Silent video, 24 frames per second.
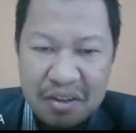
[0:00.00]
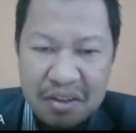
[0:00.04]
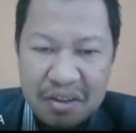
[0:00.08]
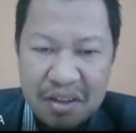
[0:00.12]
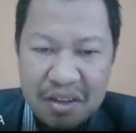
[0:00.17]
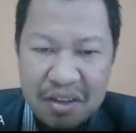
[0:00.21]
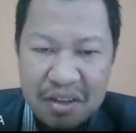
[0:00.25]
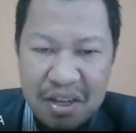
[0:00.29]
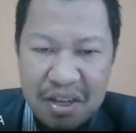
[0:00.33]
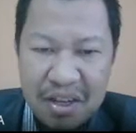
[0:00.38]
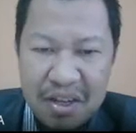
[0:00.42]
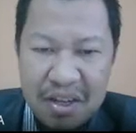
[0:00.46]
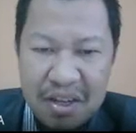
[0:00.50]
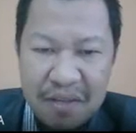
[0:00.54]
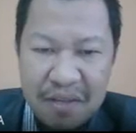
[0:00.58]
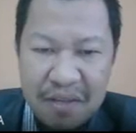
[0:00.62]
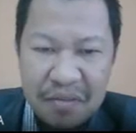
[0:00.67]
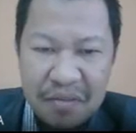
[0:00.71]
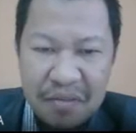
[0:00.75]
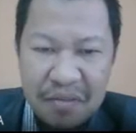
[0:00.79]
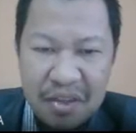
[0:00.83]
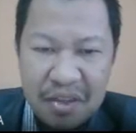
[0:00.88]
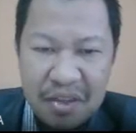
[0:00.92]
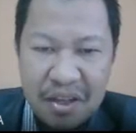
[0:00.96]
Okay,
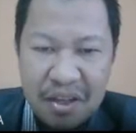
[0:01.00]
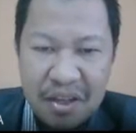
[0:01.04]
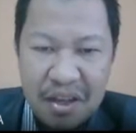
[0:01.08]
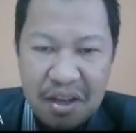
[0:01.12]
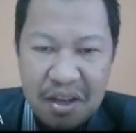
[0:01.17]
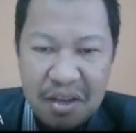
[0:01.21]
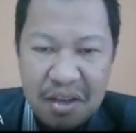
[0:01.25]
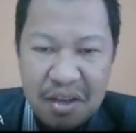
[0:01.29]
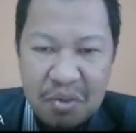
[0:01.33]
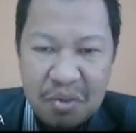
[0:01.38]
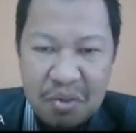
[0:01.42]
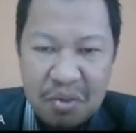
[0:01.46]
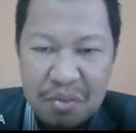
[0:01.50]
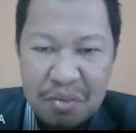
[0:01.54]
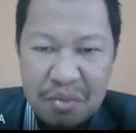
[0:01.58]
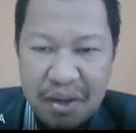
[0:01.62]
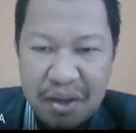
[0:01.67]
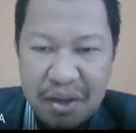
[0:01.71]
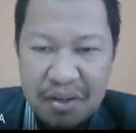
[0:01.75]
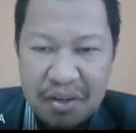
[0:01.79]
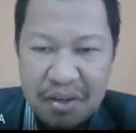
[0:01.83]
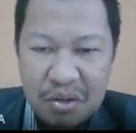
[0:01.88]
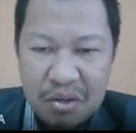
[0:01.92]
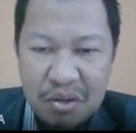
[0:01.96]
and we
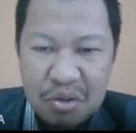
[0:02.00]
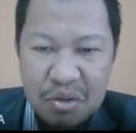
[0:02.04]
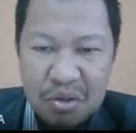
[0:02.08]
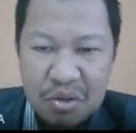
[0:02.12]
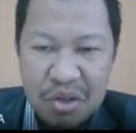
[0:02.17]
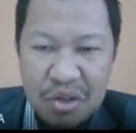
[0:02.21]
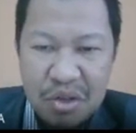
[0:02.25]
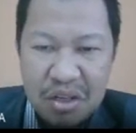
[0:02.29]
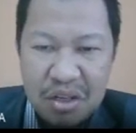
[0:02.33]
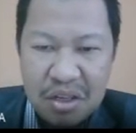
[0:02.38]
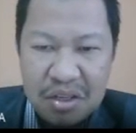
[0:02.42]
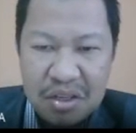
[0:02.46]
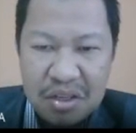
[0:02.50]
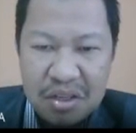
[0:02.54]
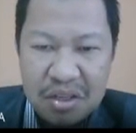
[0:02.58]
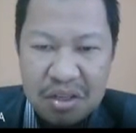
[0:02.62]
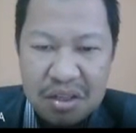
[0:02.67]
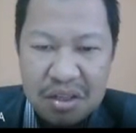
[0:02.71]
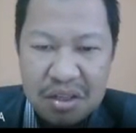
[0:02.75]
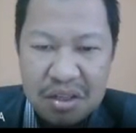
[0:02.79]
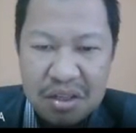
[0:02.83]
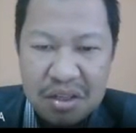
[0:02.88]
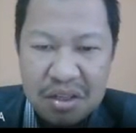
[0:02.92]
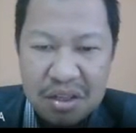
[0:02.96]
might also need
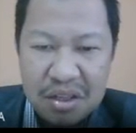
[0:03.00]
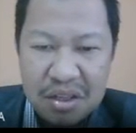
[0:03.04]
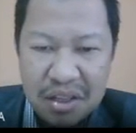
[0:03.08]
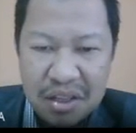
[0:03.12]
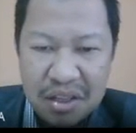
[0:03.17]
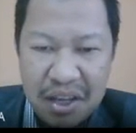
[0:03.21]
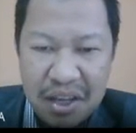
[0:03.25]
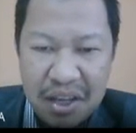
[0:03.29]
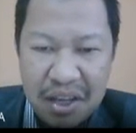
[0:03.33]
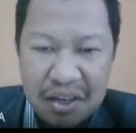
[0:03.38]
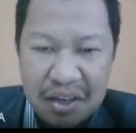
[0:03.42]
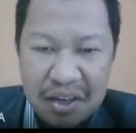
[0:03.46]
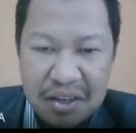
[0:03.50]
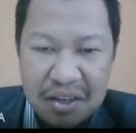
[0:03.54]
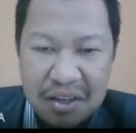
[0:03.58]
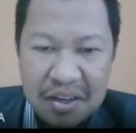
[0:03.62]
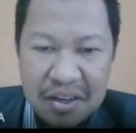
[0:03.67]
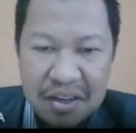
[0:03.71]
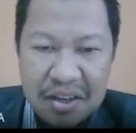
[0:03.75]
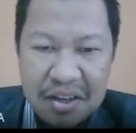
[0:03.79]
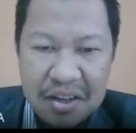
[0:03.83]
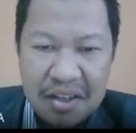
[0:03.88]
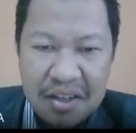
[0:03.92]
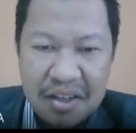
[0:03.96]
again
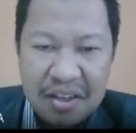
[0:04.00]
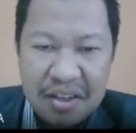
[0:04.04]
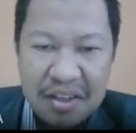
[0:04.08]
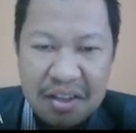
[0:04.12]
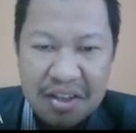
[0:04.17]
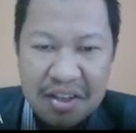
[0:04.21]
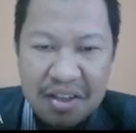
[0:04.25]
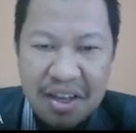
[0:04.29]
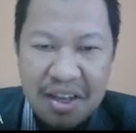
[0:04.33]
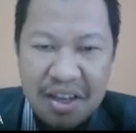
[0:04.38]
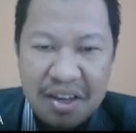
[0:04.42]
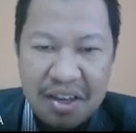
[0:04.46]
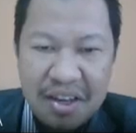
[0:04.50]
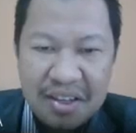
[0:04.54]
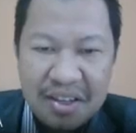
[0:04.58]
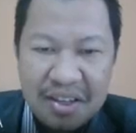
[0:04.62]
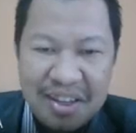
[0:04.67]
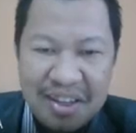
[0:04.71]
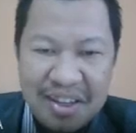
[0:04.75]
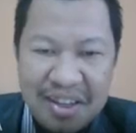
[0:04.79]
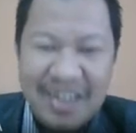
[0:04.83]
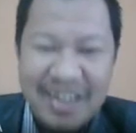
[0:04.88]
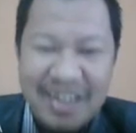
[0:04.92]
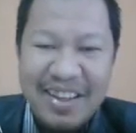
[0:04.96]
the carrier.